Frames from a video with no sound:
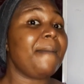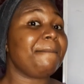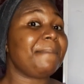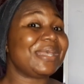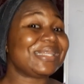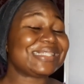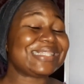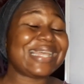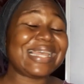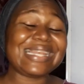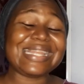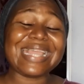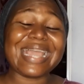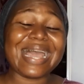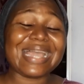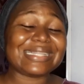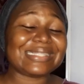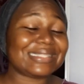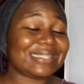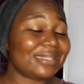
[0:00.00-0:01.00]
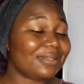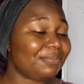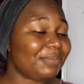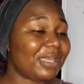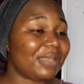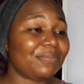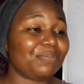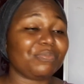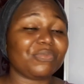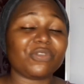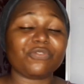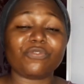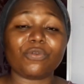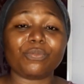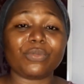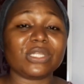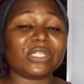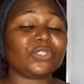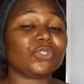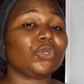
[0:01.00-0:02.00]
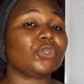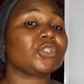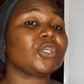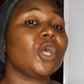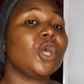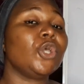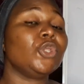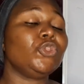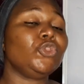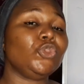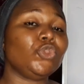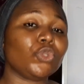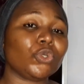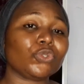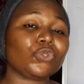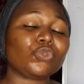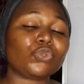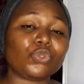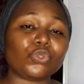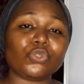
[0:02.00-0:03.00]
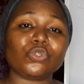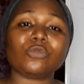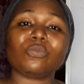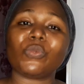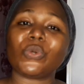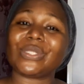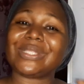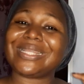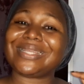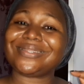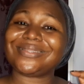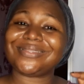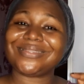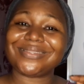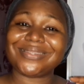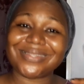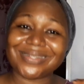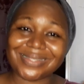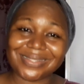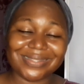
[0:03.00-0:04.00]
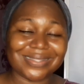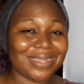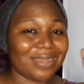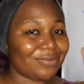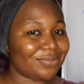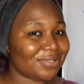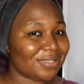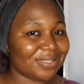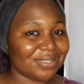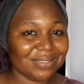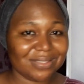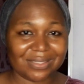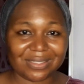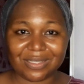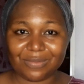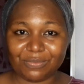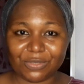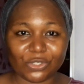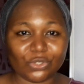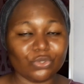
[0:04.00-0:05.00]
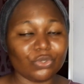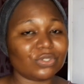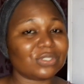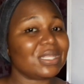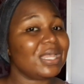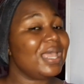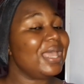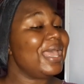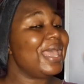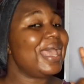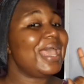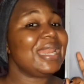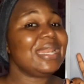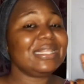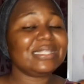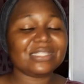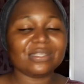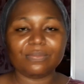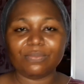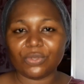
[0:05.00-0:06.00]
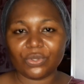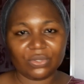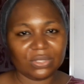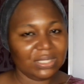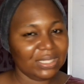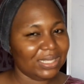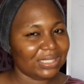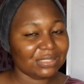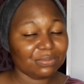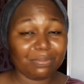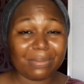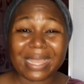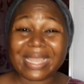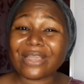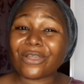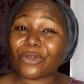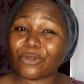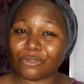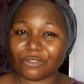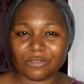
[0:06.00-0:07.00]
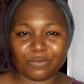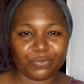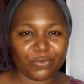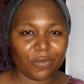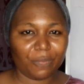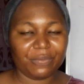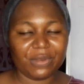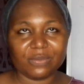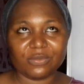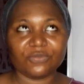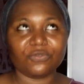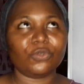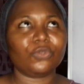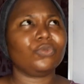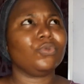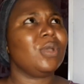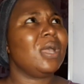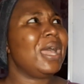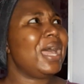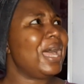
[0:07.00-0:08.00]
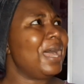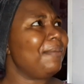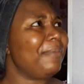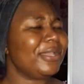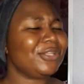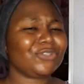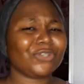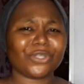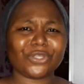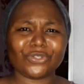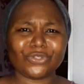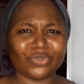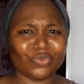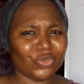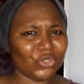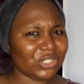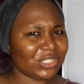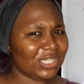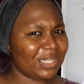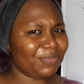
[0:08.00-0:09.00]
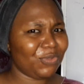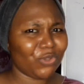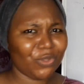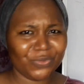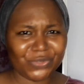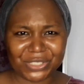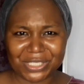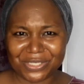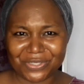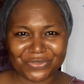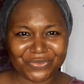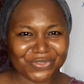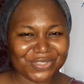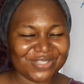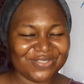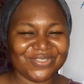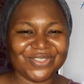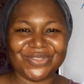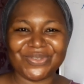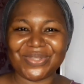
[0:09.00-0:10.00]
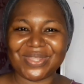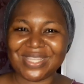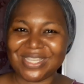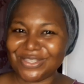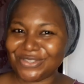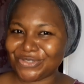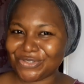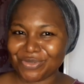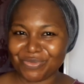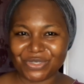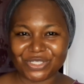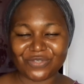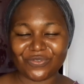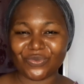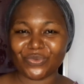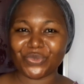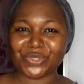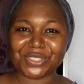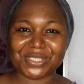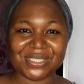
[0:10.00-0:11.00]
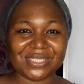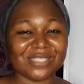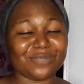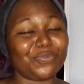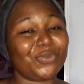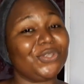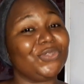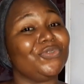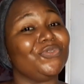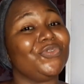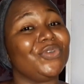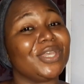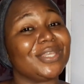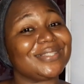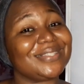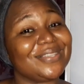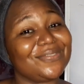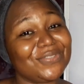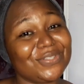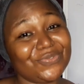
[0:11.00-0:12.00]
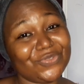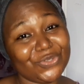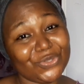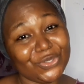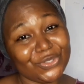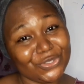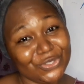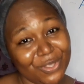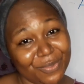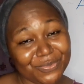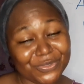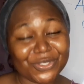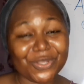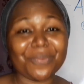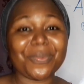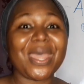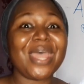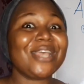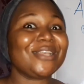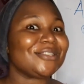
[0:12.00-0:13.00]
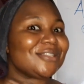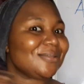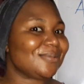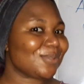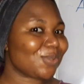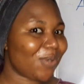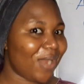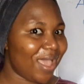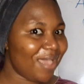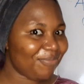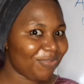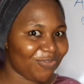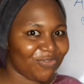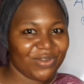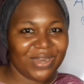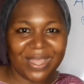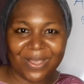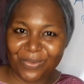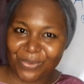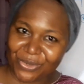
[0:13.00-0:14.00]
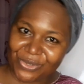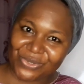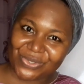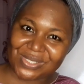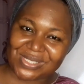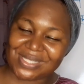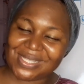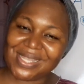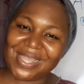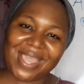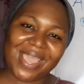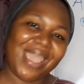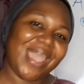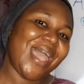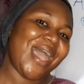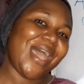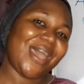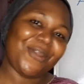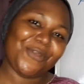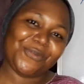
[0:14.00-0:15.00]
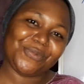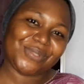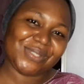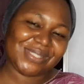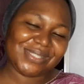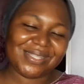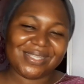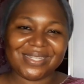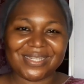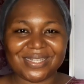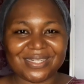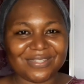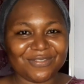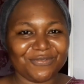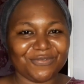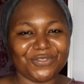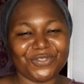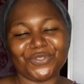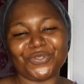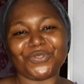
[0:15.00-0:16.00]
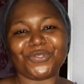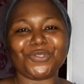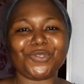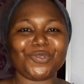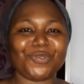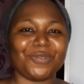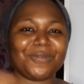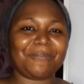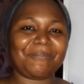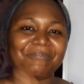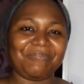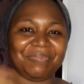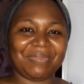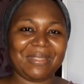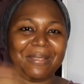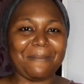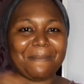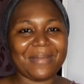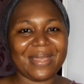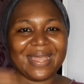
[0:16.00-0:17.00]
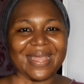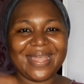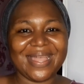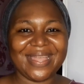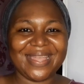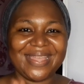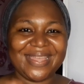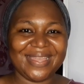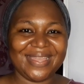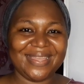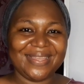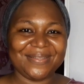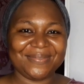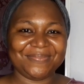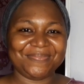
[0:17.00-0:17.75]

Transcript: Personally, I tell my formulators not to use more than 3 tyrosinase inhibitors. Anything beyond that might cause problems for you. Am I talking too much? Let me come to the end of this video. Thank you so much. If you watched this point, don't forget to give this video a thumbs up, subscribe if you like what you see here, and hope to see you in another video soon. Bye.